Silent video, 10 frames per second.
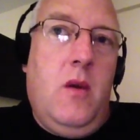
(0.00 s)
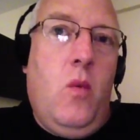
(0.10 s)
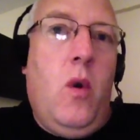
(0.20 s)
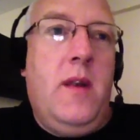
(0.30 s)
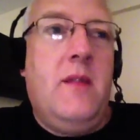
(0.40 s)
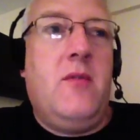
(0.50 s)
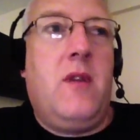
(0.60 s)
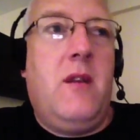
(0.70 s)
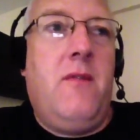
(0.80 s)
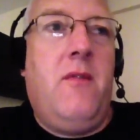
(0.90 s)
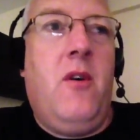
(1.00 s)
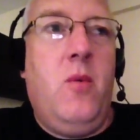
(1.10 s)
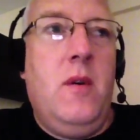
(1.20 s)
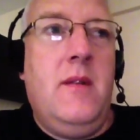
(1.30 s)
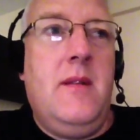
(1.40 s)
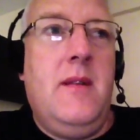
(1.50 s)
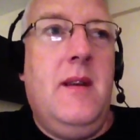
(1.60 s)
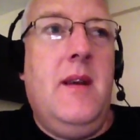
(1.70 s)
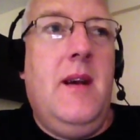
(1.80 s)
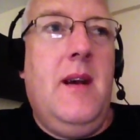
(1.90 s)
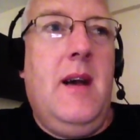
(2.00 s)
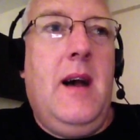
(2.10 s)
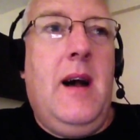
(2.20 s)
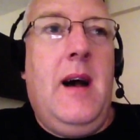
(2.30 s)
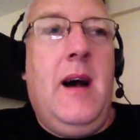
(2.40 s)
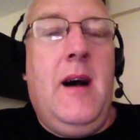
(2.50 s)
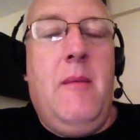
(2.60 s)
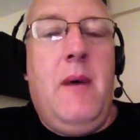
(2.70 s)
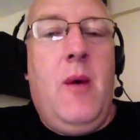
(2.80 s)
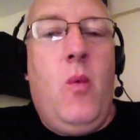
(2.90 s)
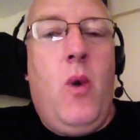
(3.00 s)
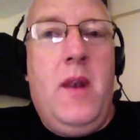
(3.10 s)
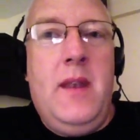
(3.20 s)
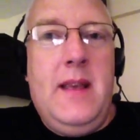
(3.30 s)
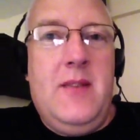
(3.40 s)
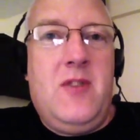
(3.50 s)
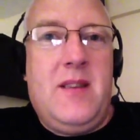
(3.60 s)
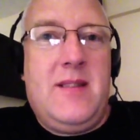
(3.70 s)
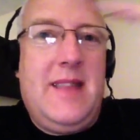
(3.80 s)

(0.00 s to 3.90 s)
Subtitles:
One is looking forward, and one is just